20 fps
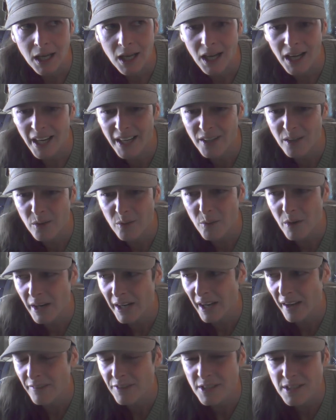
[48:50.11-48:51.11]
I don't want
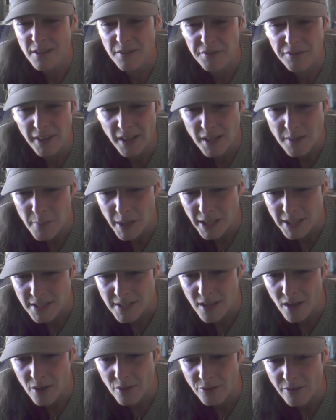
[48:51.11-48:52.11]
to have to defend
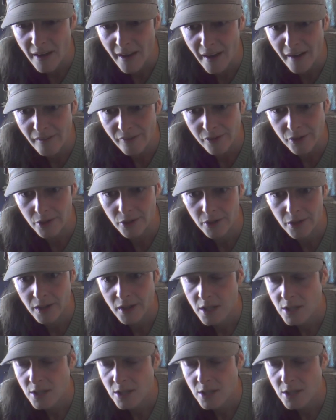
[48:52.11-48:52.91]
myself ever.